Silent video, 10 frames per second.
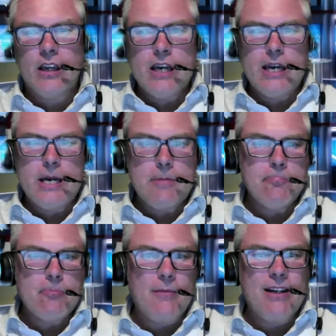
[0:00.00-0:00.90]
I'm
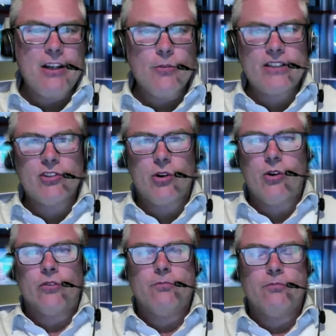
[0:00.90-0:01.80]
a little bit
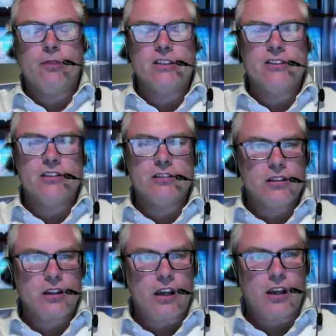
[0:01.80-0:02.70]
torn because
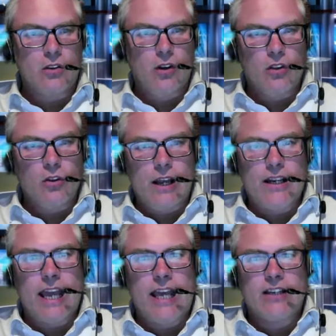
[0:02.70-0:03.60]
on the one
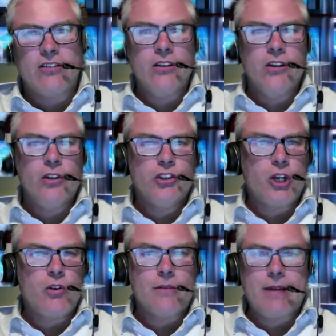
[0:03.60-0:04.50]
hand,
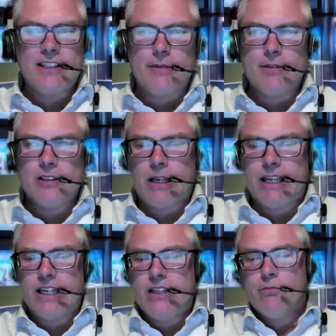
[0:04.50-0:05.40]
Joel Matip has
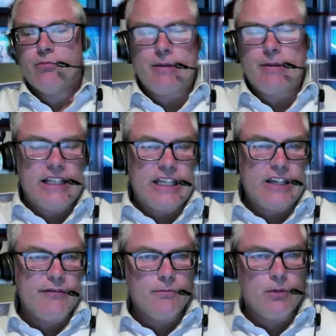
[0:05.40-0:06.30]
played Premier League
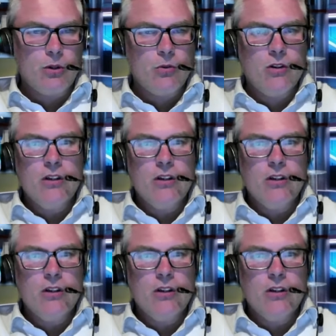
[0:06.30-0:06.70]
football,